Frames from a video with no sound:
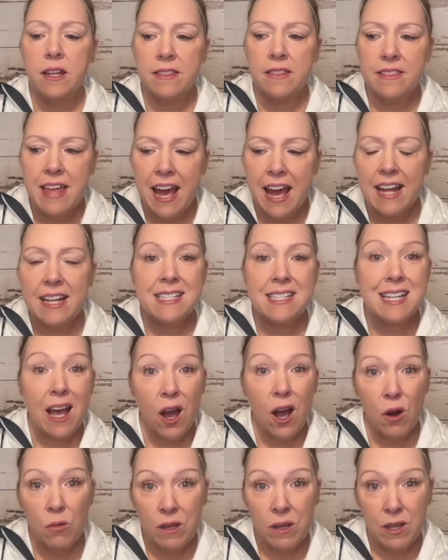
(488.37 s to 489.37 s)
That's
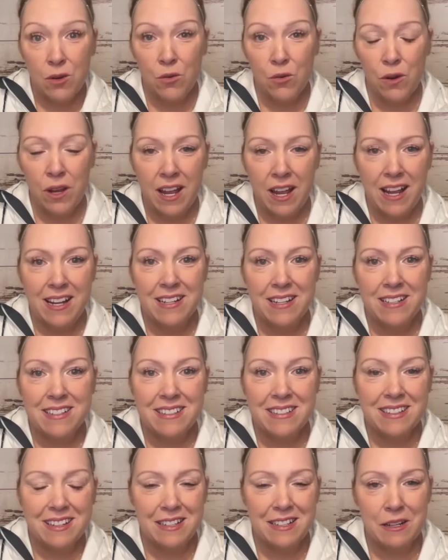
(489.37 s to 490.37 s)
how we
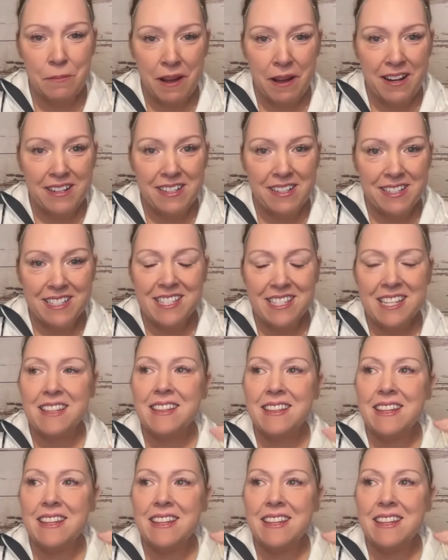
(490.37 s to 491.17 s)
create independence.